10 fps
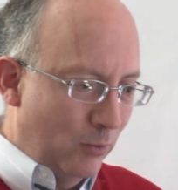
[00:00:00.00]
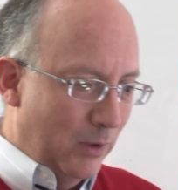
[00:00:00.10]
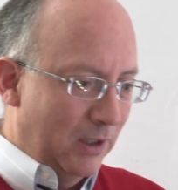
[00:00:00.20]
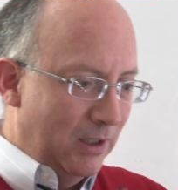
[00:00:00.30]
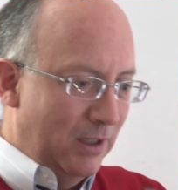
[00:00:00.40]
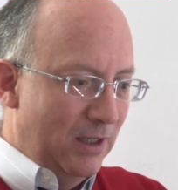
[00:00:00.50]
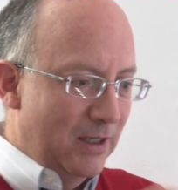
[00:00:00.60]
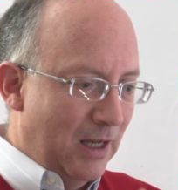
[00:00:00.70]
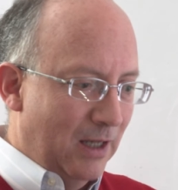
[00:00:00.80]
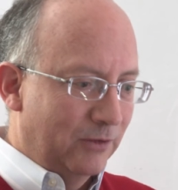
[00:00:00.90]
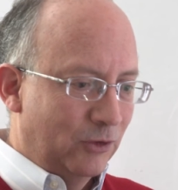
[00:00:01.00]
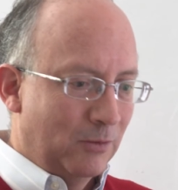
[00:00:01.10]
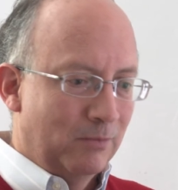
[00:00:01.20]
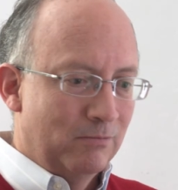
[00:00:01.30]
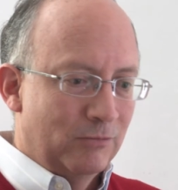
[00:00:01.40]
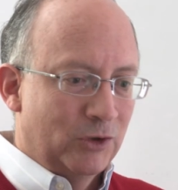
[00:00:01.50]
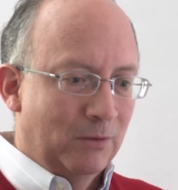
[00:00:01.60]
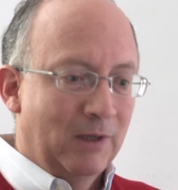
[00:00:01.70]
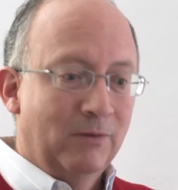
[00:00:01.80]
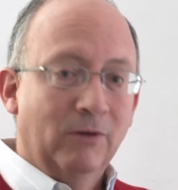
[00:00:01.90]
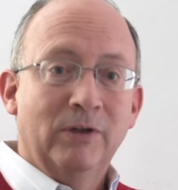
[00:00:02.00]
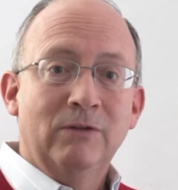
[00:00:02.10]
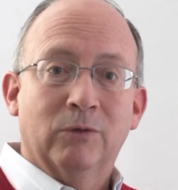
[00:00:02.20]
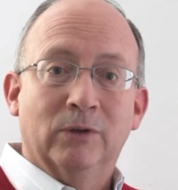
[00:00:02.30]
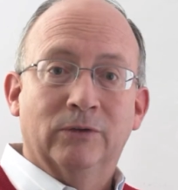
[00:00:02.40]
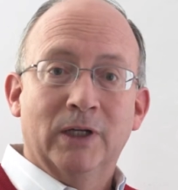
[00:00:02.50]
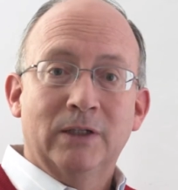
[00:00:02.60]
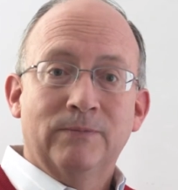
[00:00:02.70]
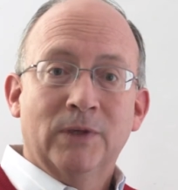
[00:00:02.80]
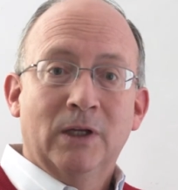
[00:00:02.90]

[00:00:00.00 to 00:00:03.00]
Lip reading: where he had some level of influence, right?